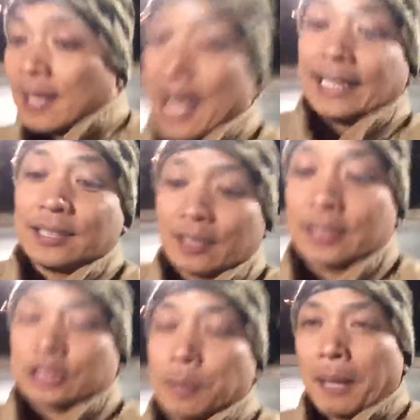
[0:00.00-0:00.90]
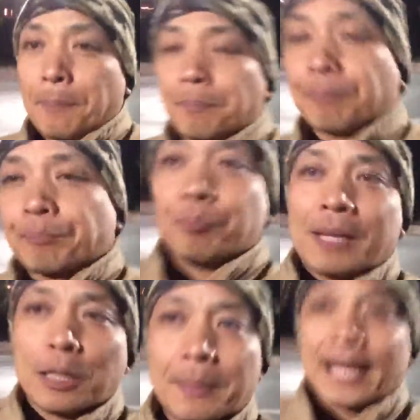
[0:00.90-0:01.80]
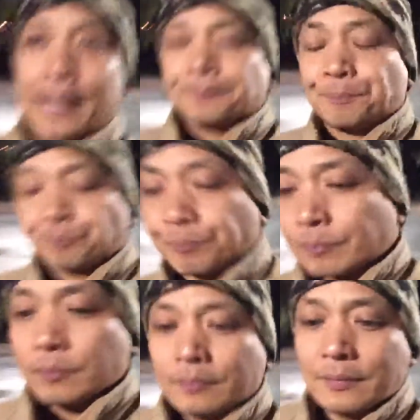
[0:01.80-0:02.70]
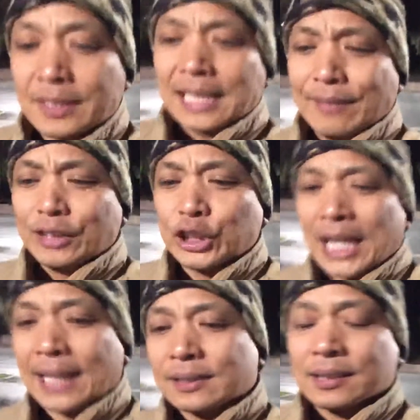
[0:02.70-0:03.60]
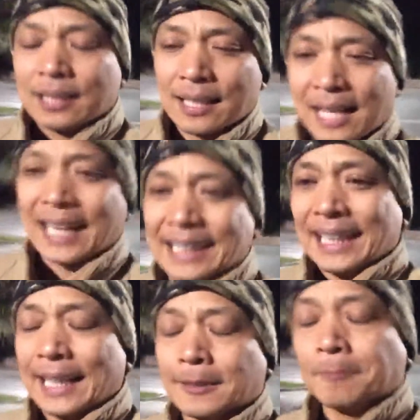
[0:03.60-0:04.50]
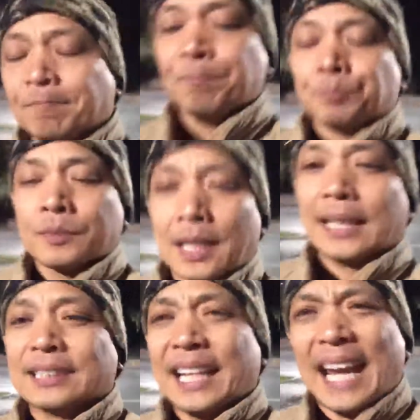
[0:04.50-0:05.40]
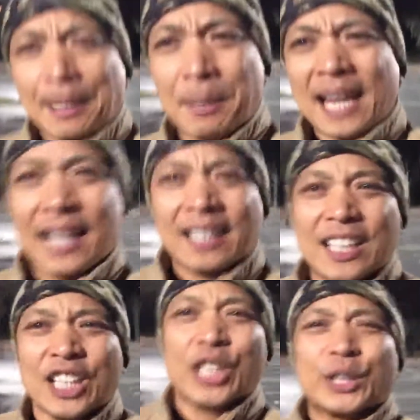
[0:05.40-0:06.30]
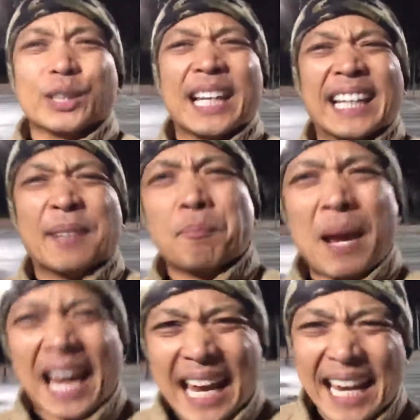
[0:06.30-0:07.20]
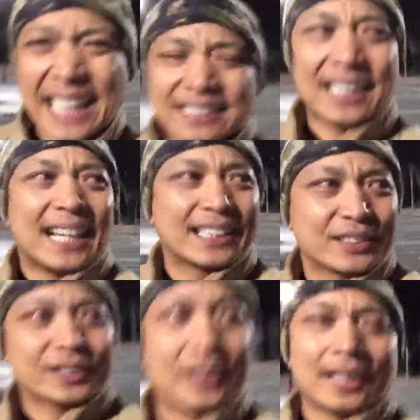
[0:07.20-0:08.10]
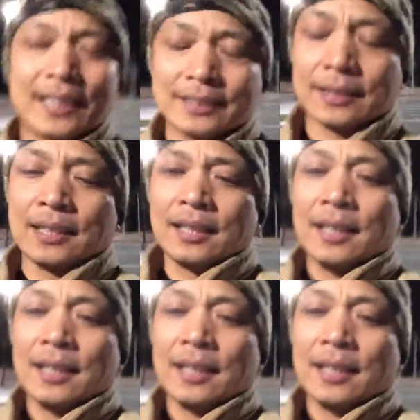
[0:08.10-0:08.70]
I tell this to my mailman every chance I get. I say, hey man, you're getting paid to exercise.